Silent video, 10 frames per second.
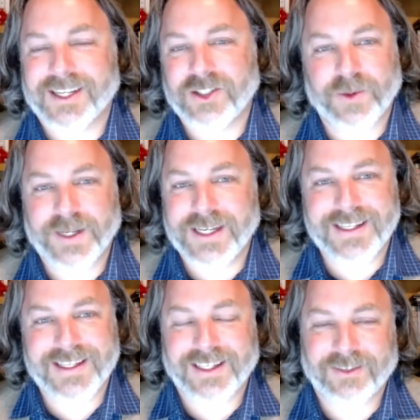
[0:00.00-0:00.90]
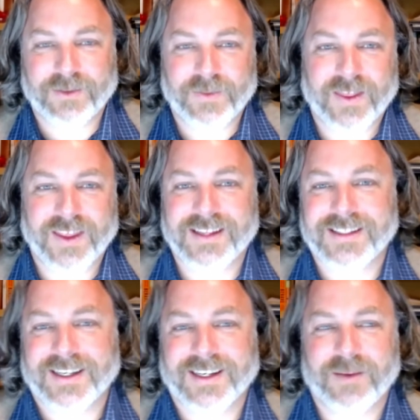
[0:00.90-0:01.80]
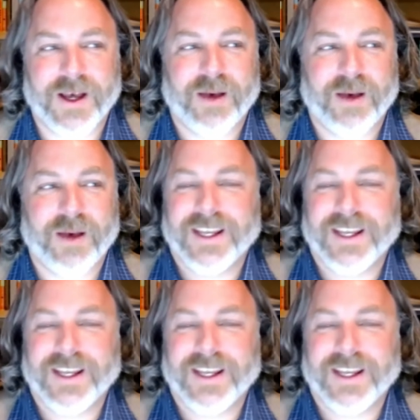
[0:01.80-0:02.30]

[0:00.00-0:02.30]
so easily from the things that come up.